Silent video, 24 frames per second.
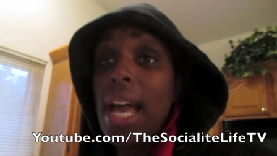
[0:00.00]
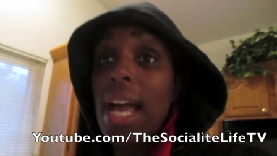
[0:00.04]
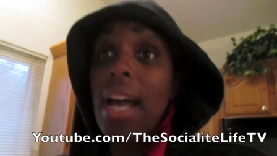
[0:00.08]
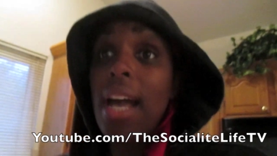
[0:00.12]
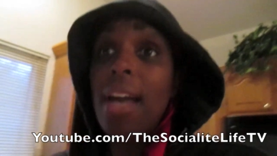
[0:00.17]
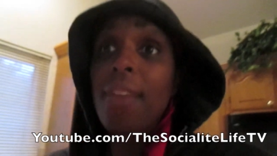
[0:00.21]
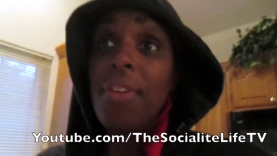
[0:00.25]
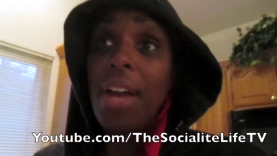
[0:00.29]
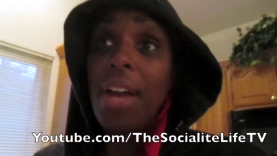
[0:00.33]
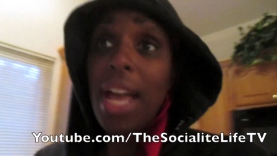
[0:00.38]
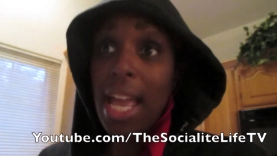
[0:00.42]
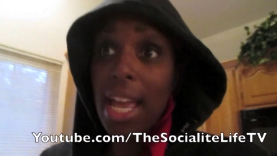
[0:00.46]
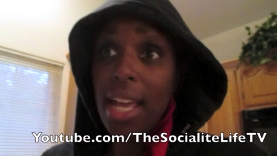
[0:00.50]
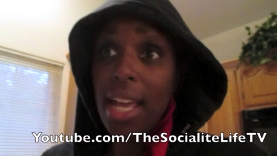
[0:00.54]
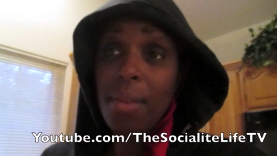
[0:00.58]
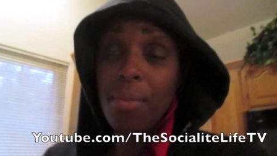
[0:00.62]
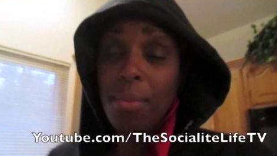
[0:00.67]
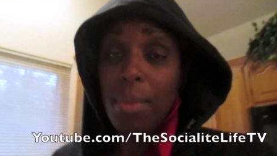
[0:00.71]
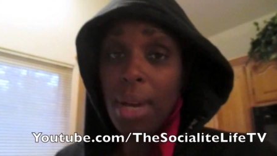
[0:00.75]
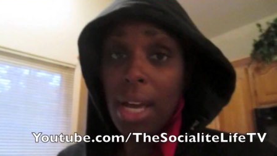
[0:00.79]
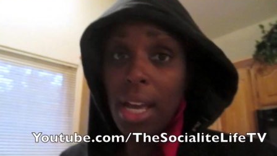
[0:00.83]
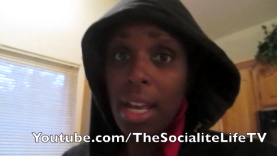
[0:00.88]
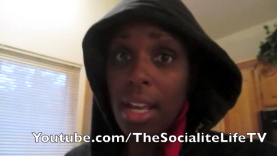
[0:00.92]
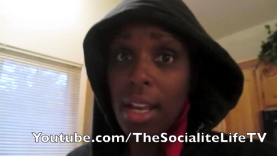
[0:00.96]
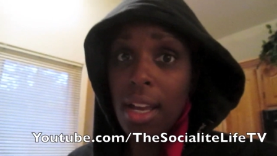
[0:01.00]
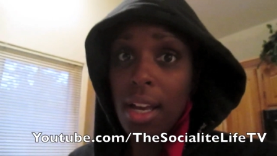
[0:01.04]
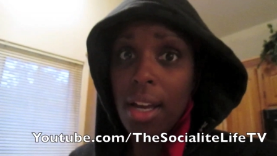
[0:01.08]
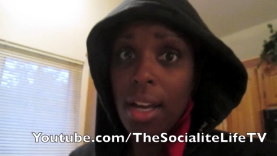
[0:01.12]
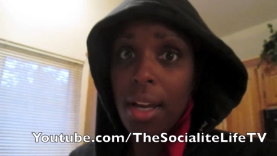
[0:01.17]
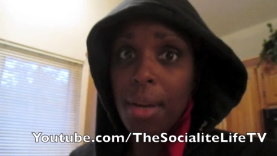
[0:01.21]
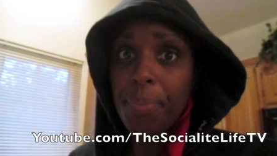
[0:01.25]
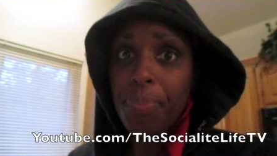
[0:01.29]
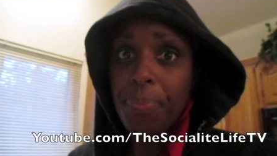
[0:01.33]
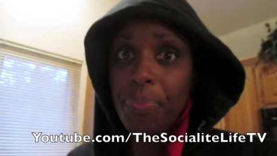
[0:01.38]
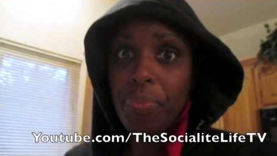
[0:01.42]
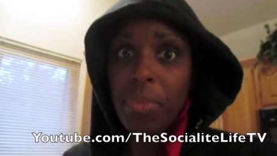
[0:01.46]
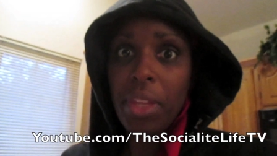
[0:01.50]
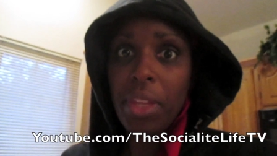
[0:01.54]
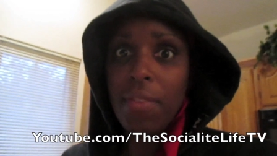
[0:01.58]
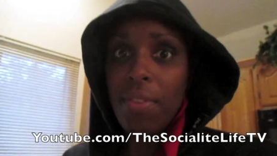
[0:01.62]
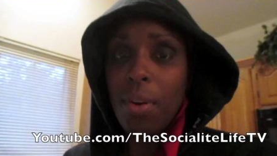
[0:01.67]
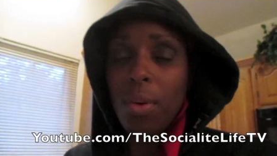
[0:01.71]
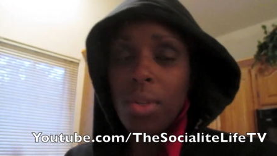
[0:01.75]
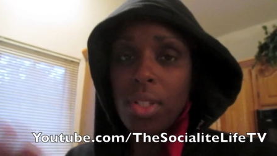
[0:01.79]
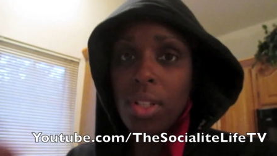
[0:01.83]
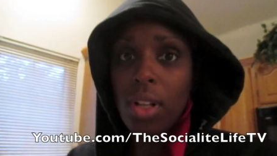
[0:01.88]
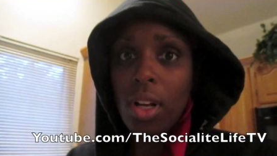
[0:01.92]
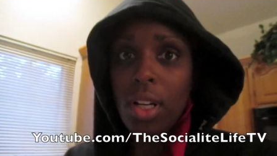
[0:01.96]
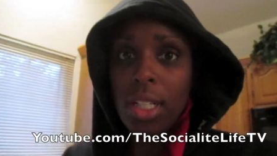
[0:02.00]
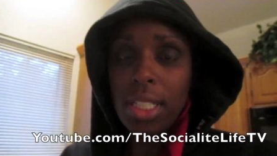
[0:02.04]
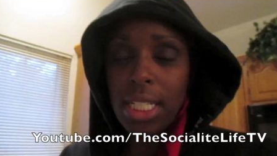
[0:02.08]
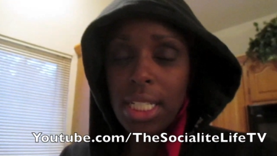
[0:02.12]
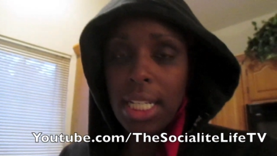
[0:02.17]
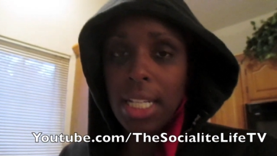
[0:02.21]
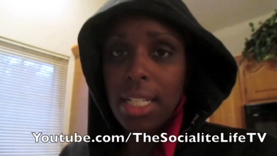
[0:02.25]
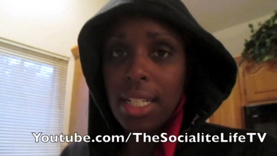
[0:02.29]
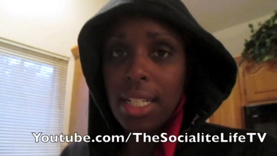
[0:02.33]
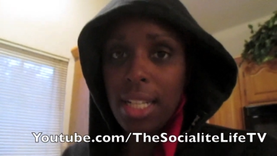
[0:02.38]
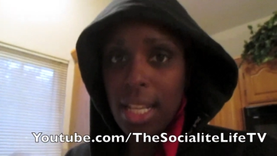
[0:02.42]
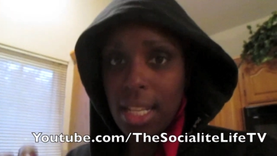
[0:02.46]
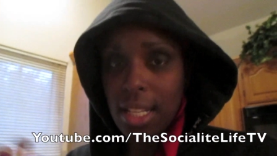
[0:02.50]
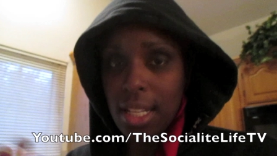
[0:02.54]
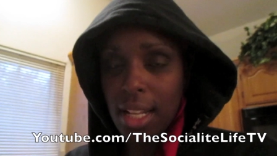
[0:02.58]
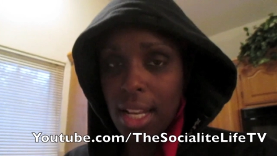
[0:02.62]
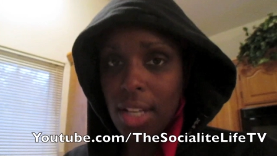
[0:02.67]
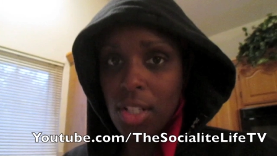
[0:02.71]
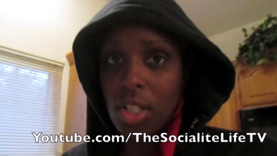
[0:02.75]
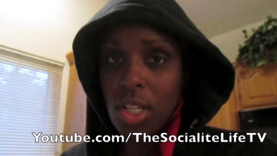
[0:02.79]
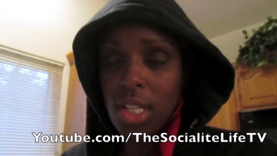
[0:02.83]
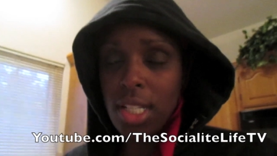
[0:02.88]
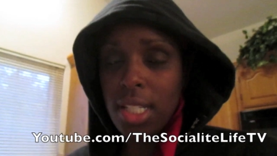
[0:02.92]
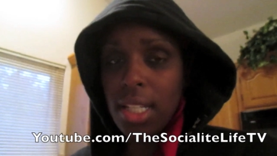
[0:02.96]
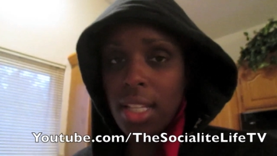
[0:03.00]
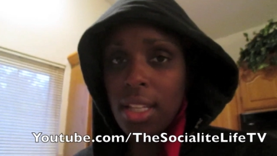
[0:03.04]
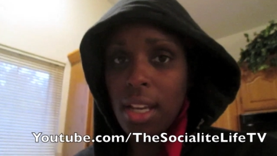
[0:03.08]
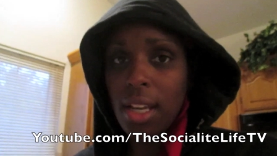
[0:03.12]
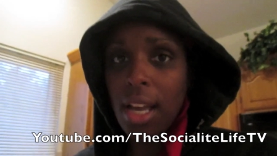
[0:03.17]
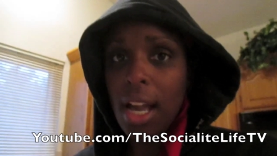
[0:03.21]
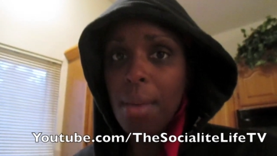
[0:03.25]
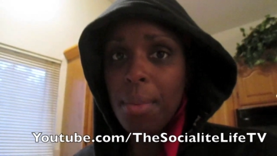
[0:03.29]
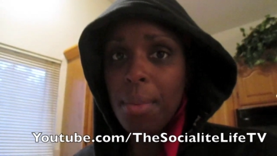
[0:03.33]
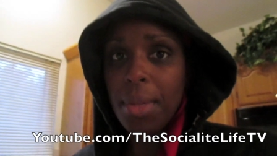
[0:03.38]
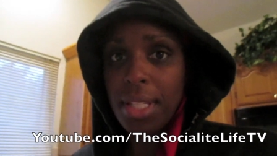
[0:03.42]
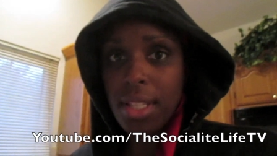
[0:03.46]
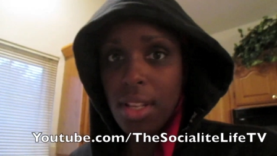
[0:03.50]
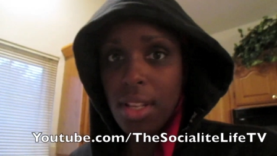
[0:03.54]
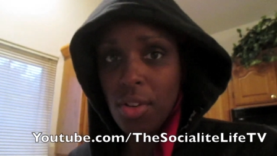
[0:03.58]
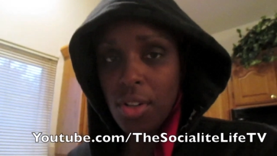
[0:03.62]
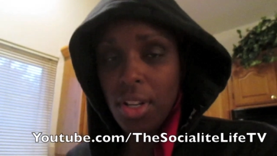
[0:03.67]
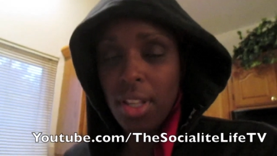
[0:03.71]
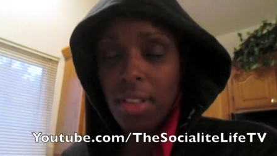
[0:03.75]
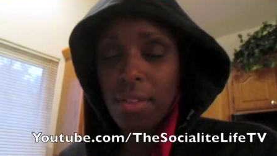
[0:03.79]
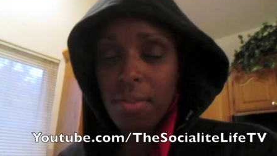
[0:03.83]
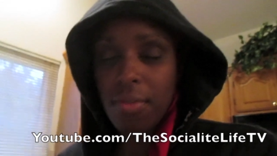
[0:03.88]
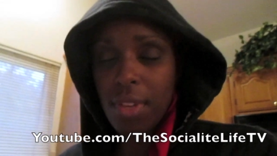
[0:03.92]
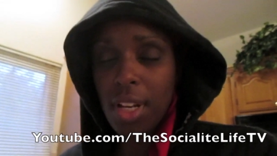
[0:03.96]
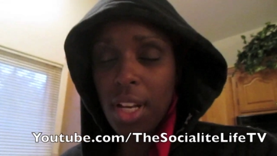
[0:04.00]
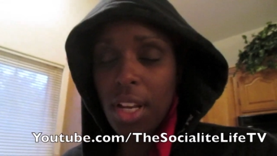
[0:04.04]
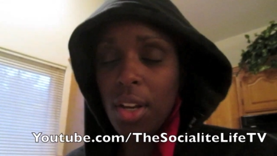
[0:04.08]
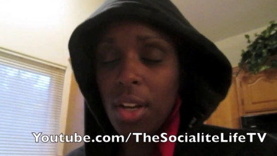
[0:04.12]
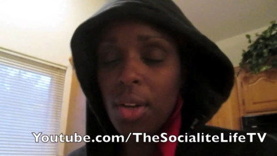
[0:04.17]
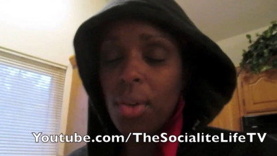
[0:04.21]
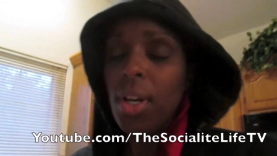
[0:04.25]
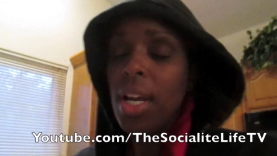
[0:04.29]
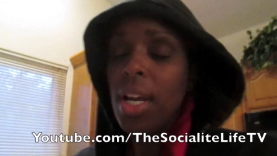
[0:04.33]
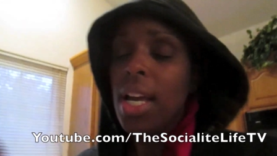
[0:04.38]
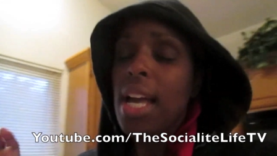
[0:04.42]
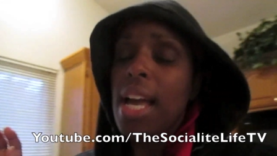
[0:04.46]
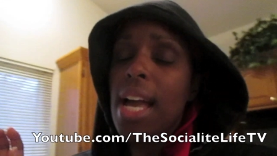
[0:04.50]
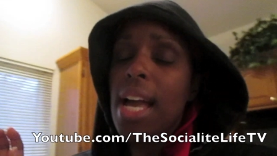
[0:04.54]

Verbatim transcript: If I had my, um, if I was logged in and I could actually see the comments underneath the video,